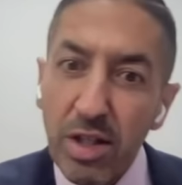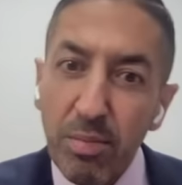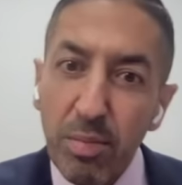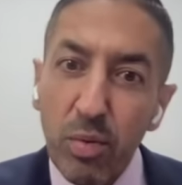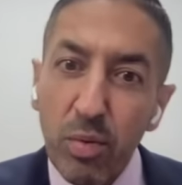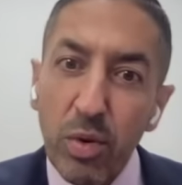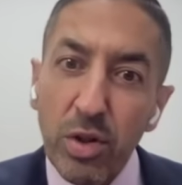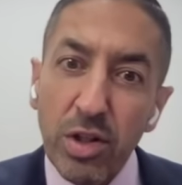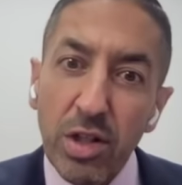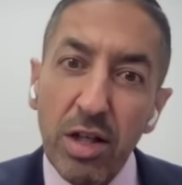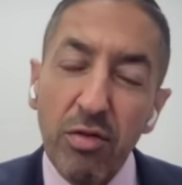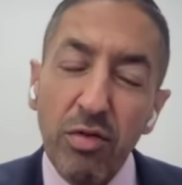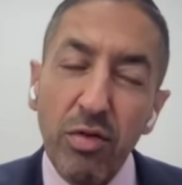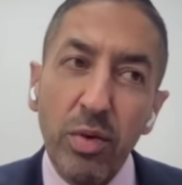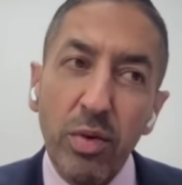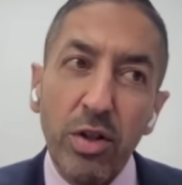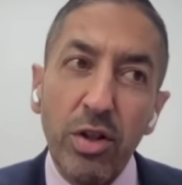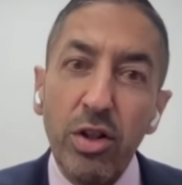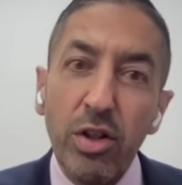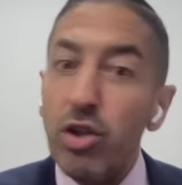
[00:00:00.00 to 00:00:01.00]
for example, was
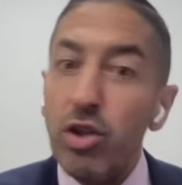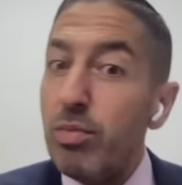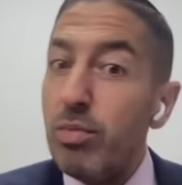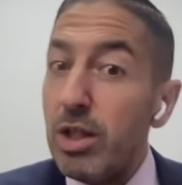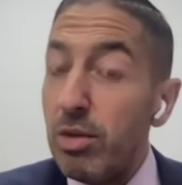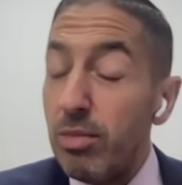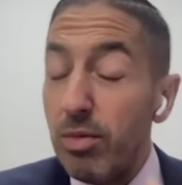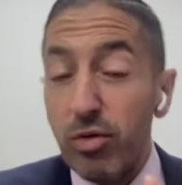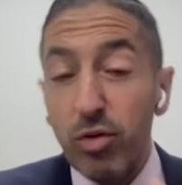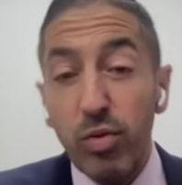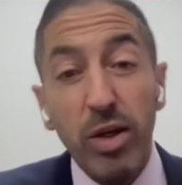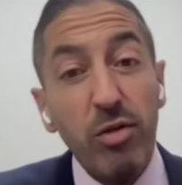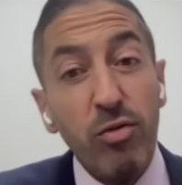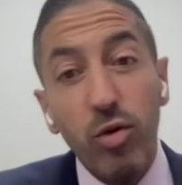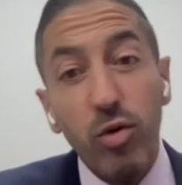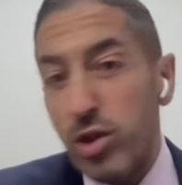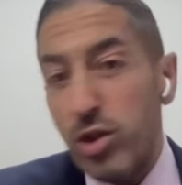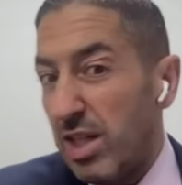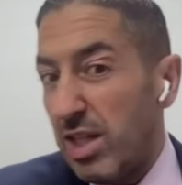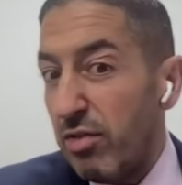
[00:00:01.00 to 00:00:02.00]
lived with the new medium of
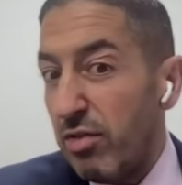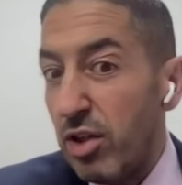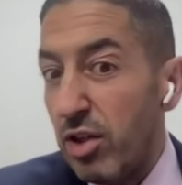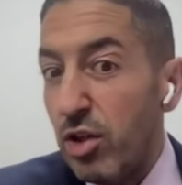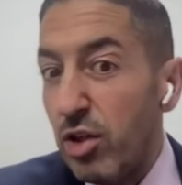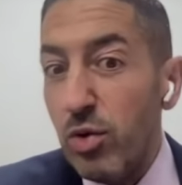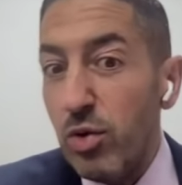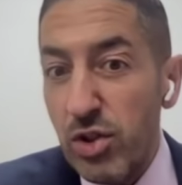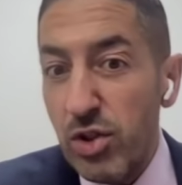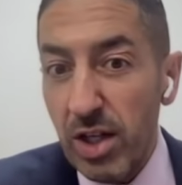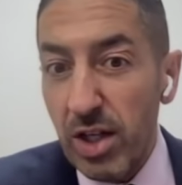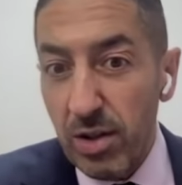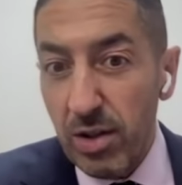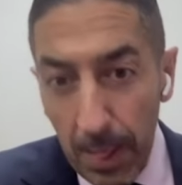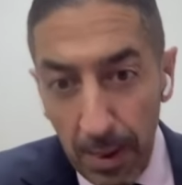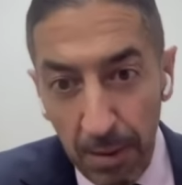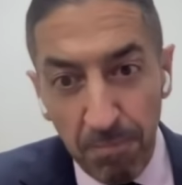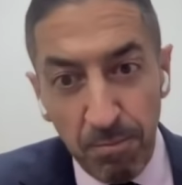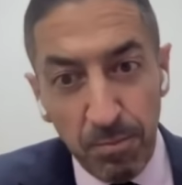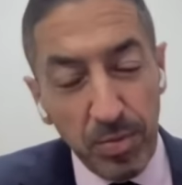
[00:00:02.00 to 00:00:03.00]
24/7 news
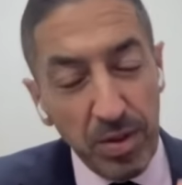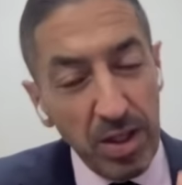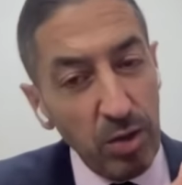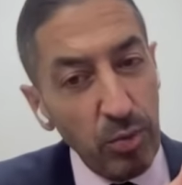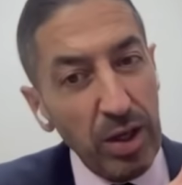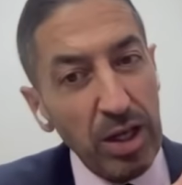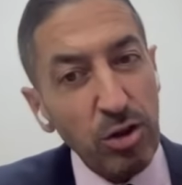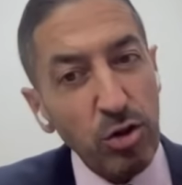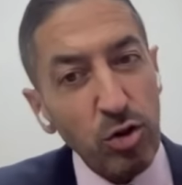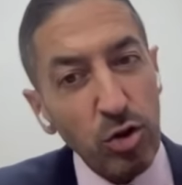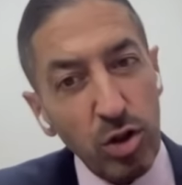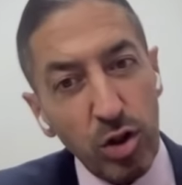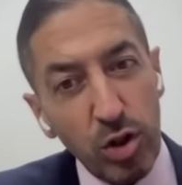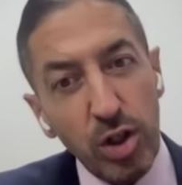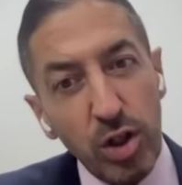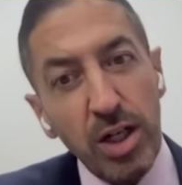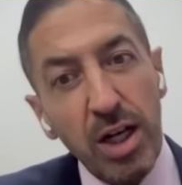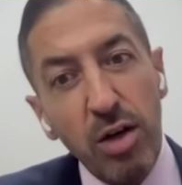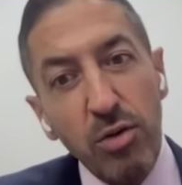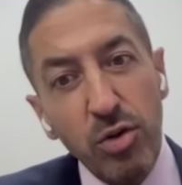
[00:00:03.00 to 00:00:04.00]
cycle, and we had to
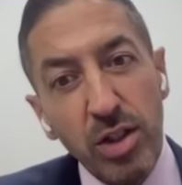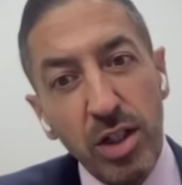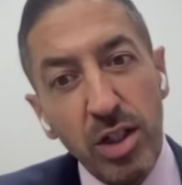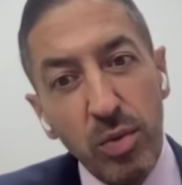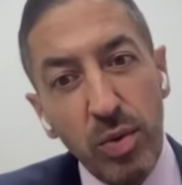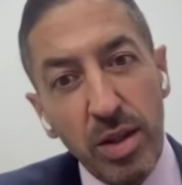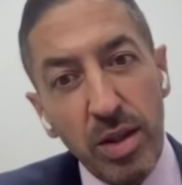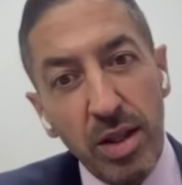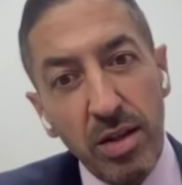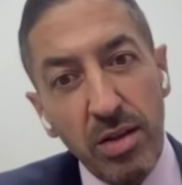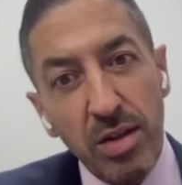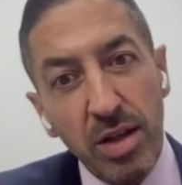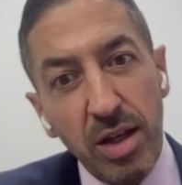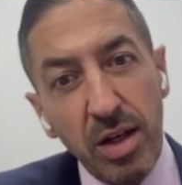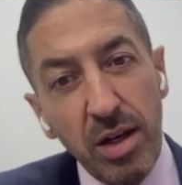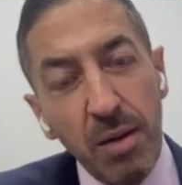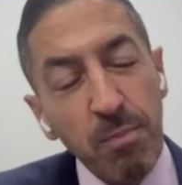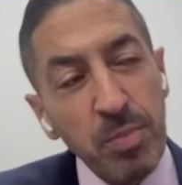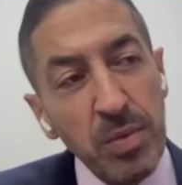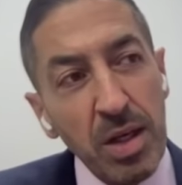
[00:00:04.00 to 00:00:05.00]
learn how to deal with that
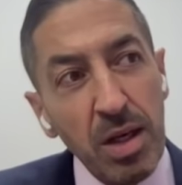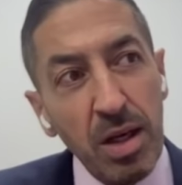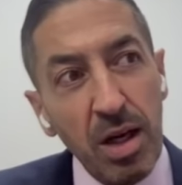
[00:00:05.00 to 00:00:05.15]
then.